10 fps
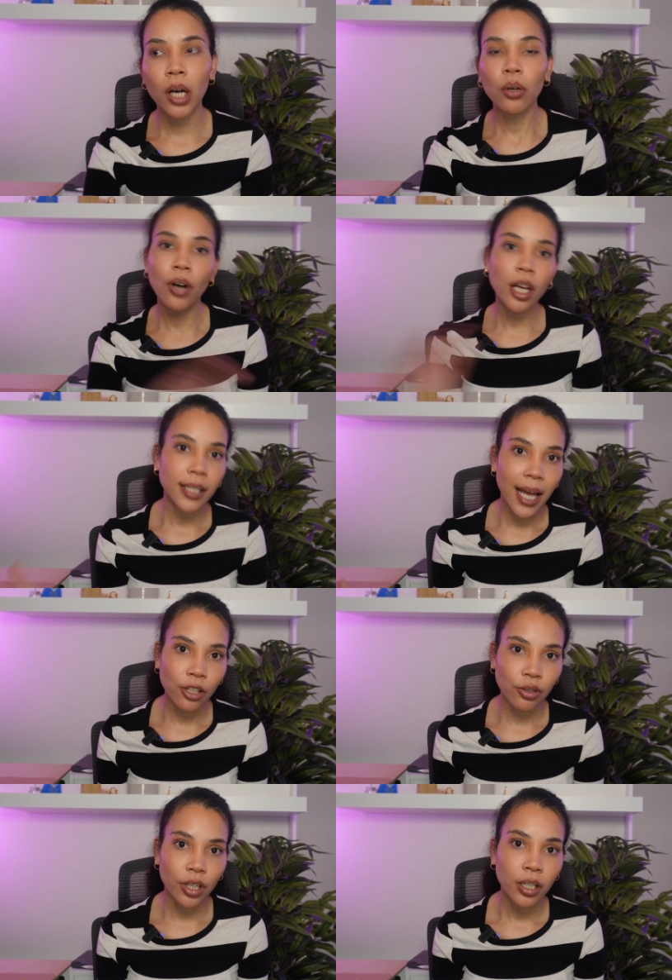across
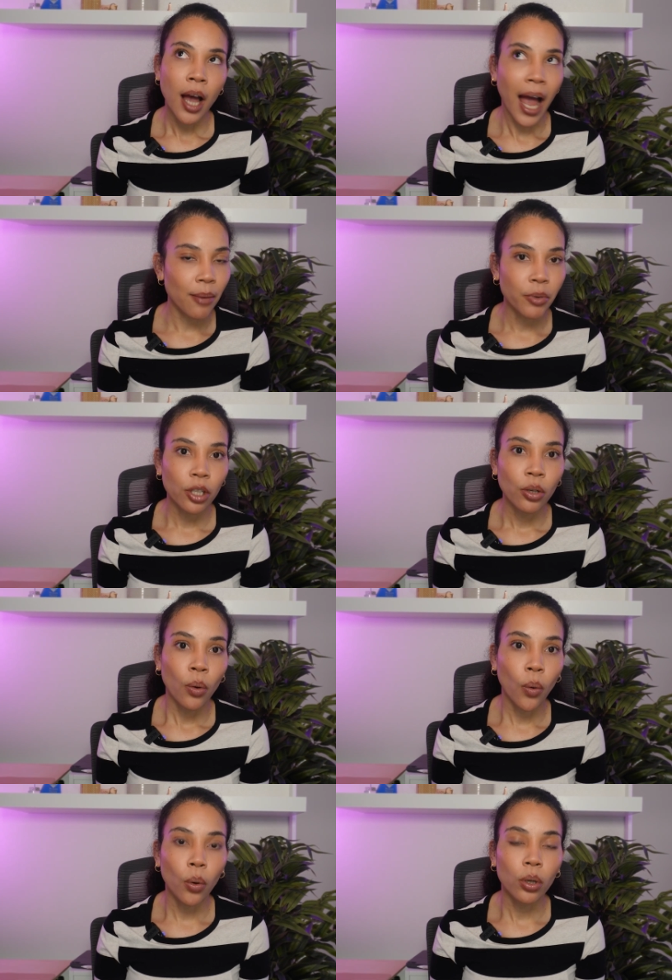Azure, hybrid,
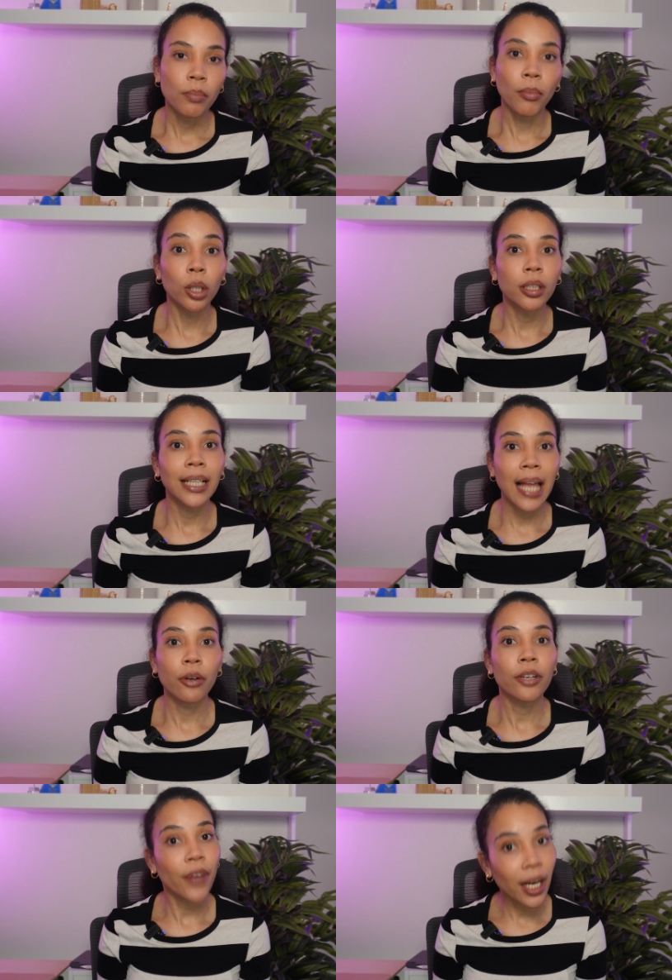or
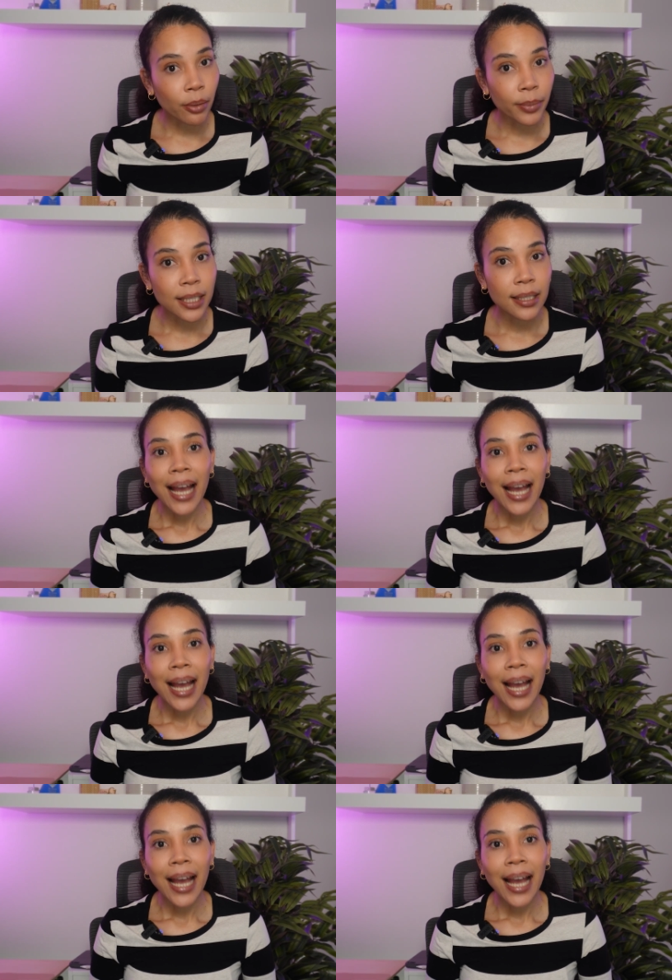multi-cloud environments.